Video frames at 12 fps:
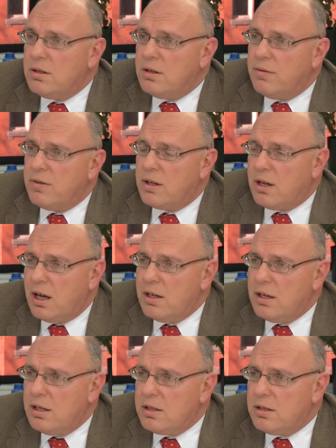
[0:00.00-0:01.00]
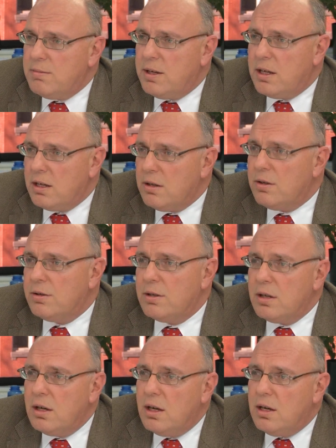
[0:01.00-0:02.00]
of the continent to be killed
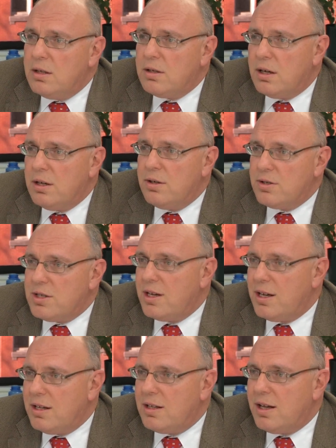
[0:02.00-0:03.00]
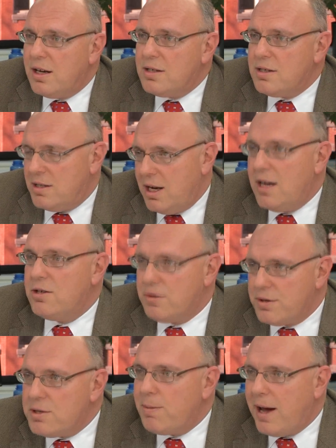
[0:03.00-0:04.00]
to understand that that is a
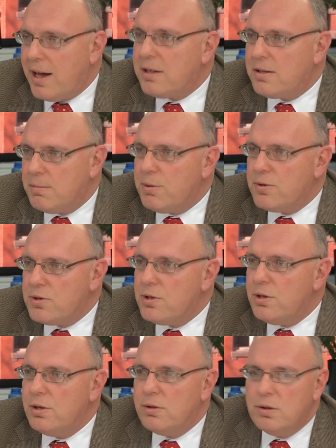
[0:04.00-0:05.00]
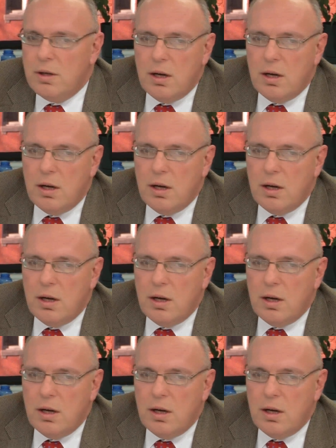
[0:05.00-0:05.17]
dangerous path to pursue.